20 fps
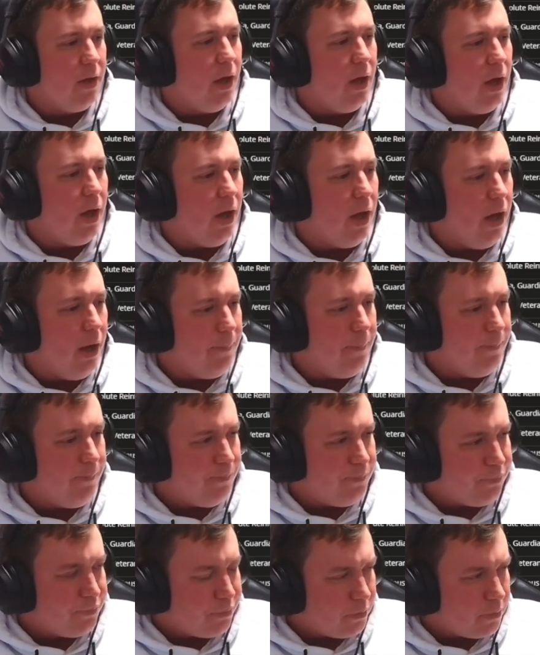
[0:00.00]

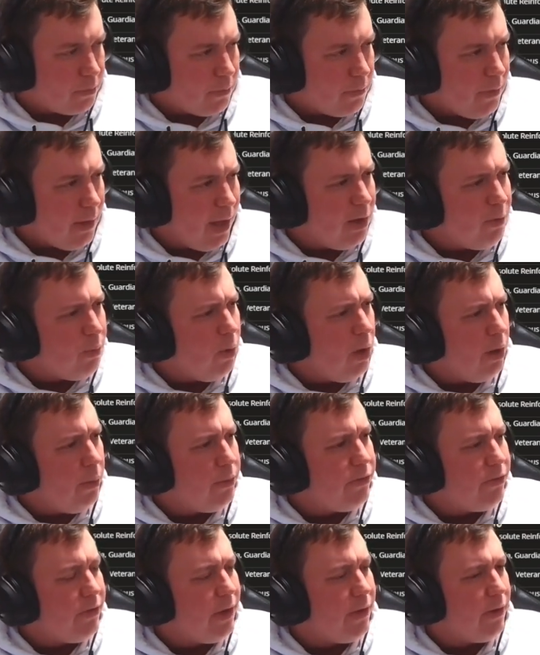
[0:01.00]
And what I would
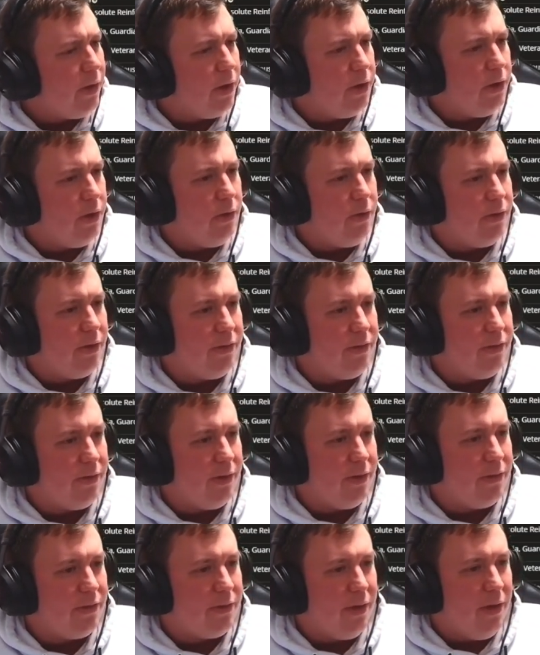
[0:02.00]
say that I noticed
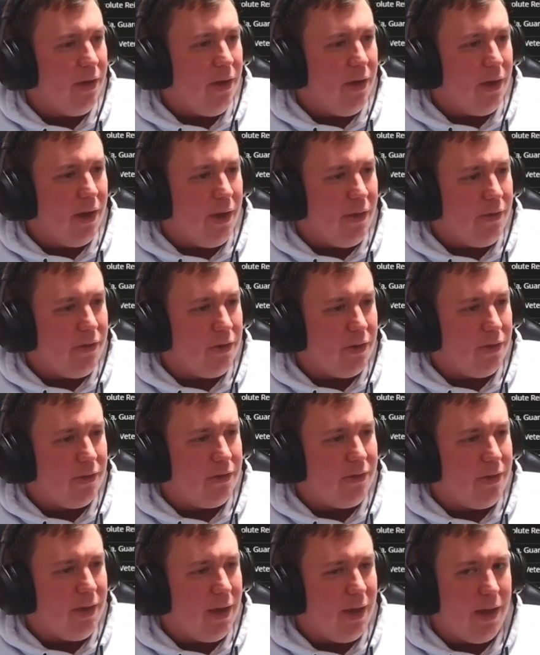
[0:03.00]
is, as you can
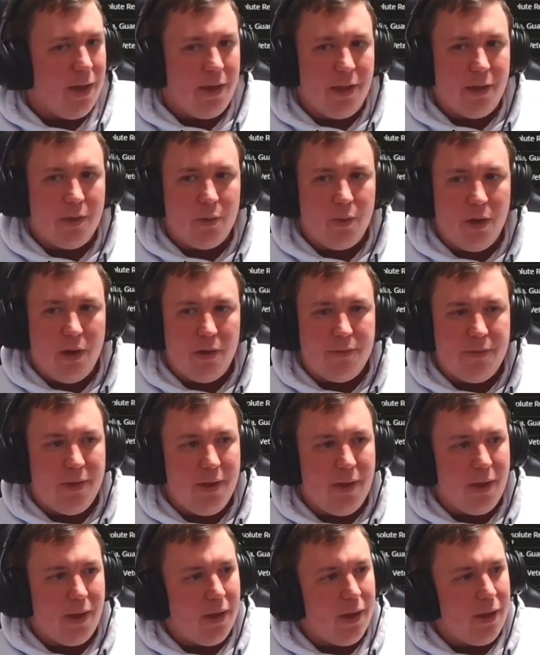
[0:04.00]
see in the graph
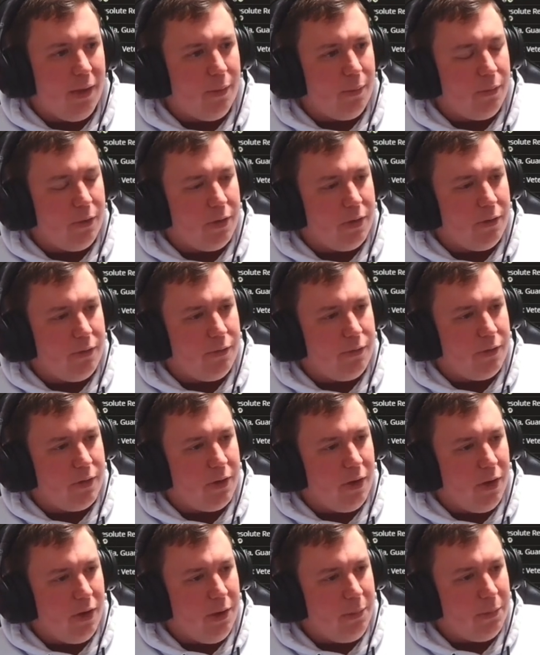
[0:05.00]
here, for
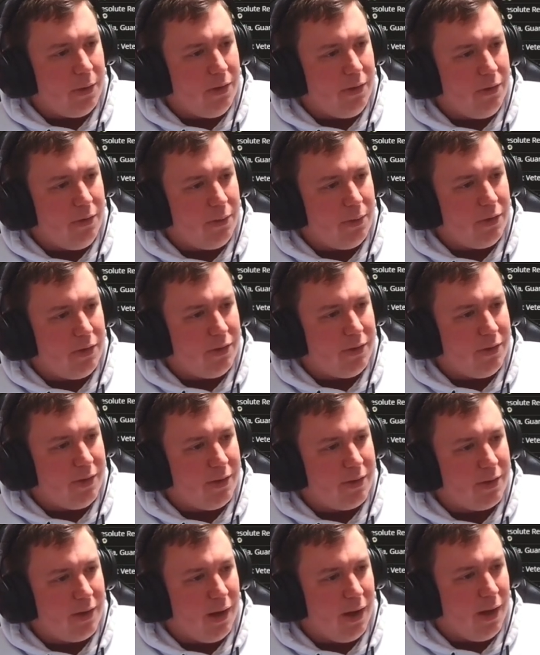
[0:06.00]
Diamond, which is this
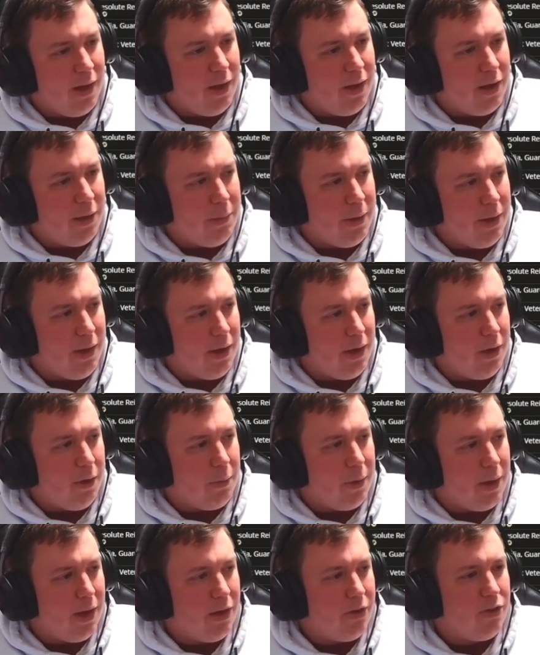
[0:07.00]
climb here,
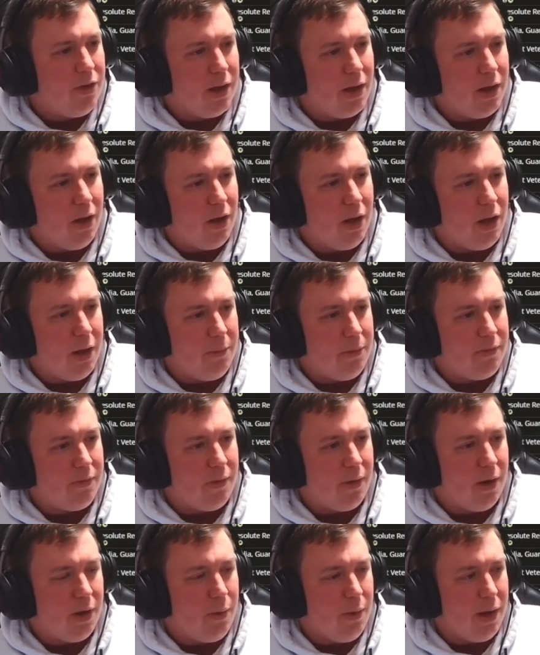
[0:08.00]
we actually climbed
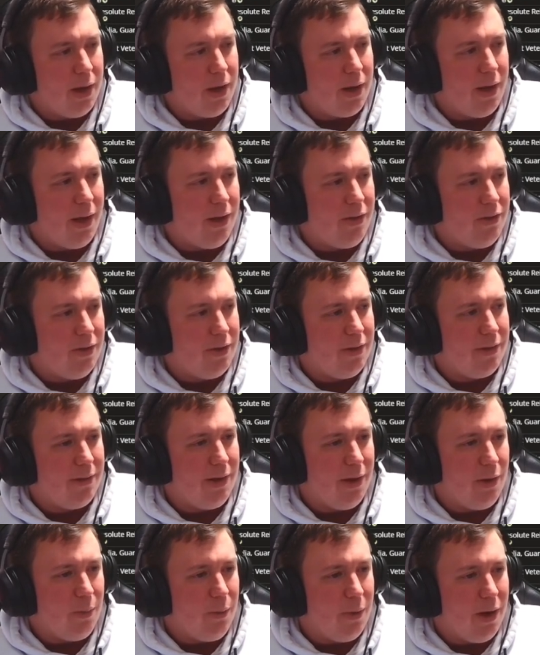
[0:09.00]
very quickly. It took a
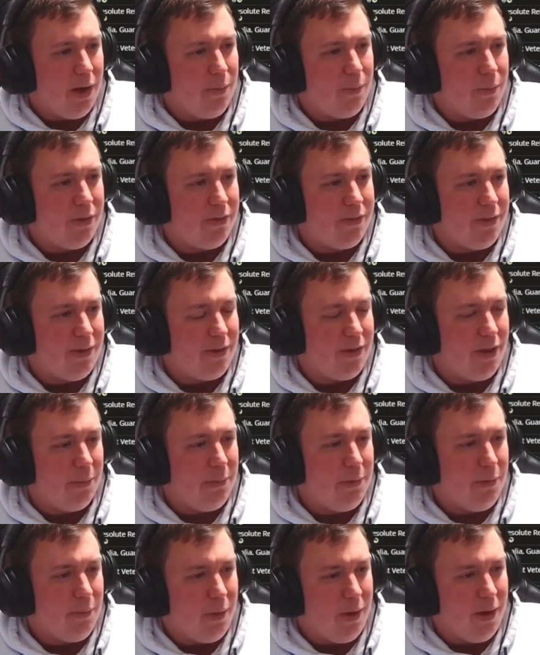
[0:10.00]
little while once in
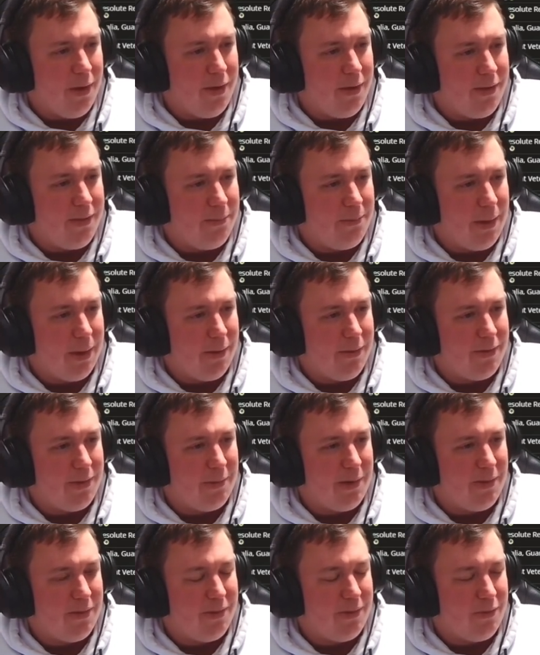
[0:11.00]
Diamond 1, bouncing
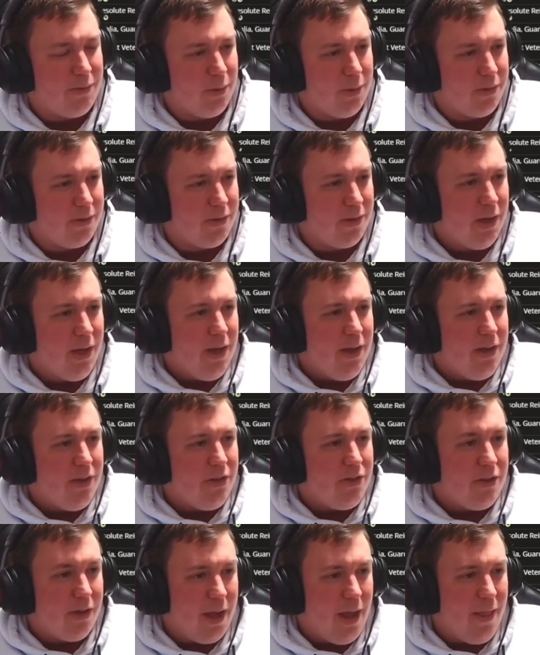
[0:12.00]
backwards and forwards,
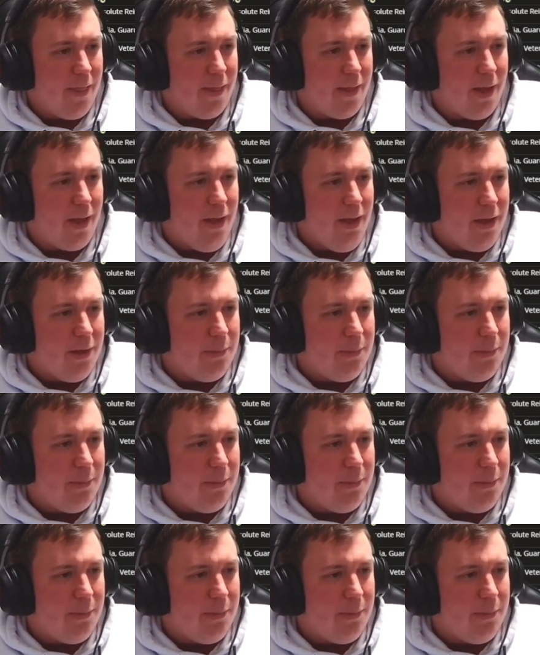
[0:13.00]
to get there.